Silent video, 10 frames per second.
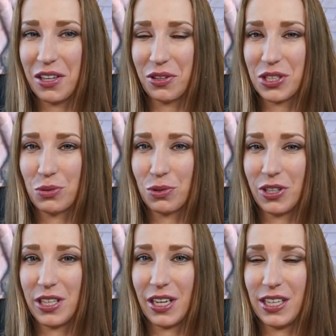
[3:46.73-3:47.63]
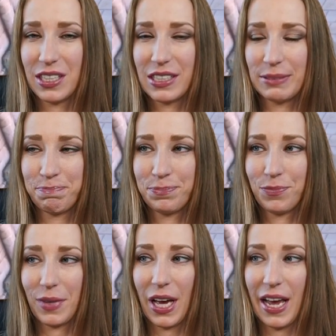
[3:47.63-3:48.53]
it looks really nice.
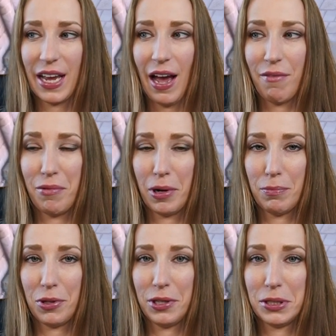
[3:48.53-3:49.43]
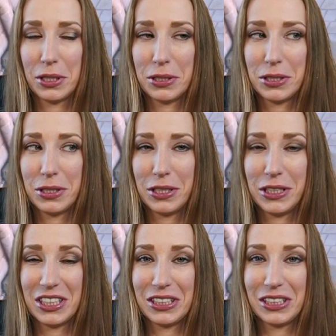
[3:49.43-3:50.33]
I have not play tested it
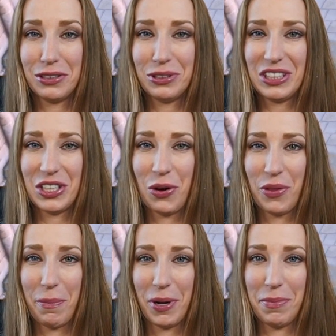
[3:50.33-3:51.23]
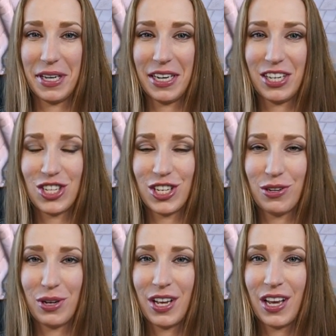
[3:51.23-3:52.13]
yet though, so that might be an
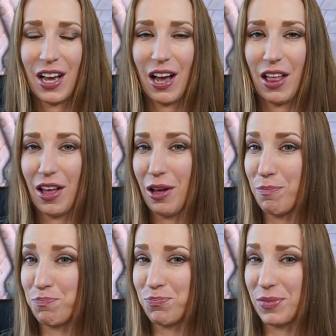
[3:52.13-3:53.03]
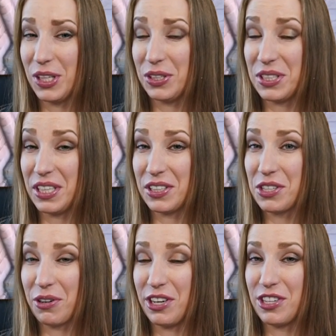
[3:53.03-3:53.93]
issue. You'll see in the
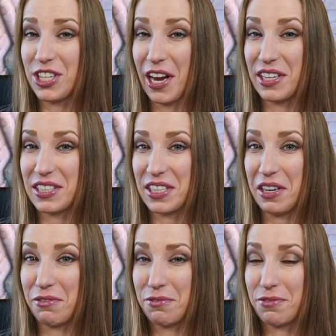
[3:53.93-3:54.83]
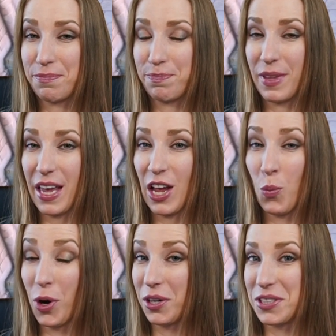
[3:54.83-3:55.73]
screenshots if
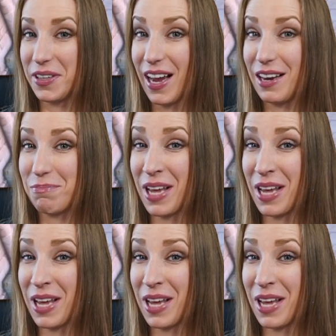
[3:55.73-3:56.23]
it works or not.